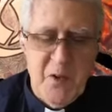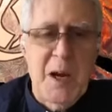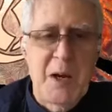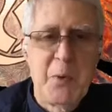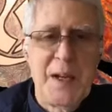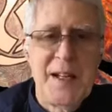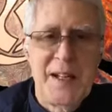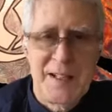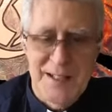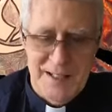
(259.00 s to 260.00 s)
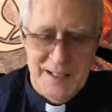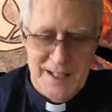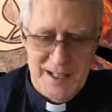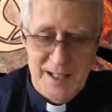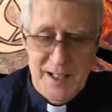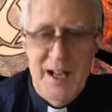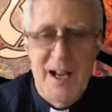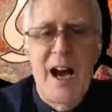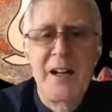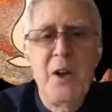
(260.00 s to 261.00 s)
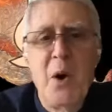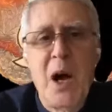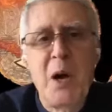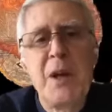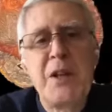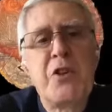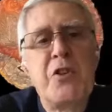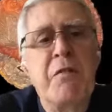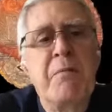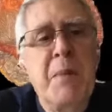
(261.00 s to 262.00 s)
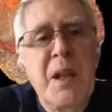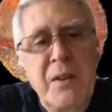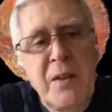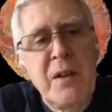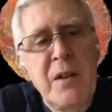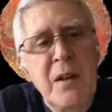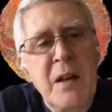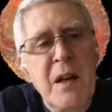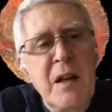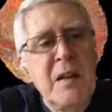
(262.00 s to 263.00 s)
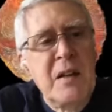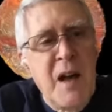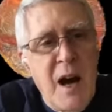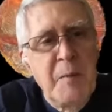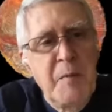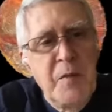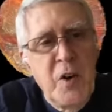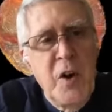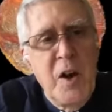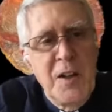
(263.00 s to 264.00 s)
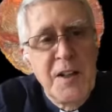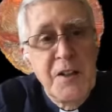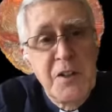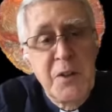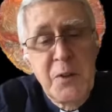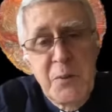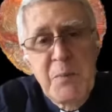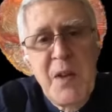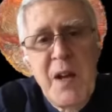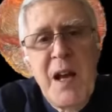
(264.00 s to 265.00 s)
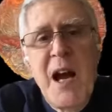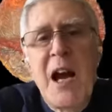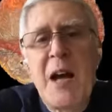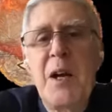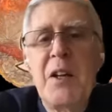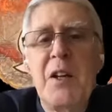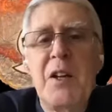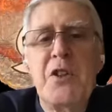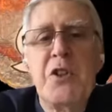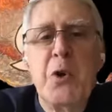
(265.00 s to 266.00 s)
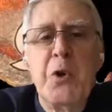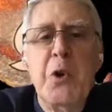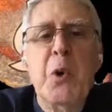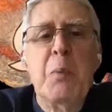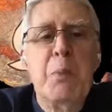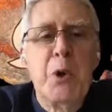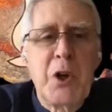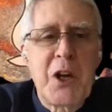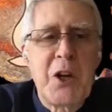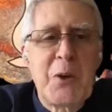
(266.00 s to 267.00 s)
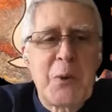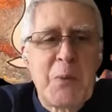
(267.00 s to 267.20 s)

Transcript: for my reading today i know how much you've missed time for all ages I'm not going to show you a book,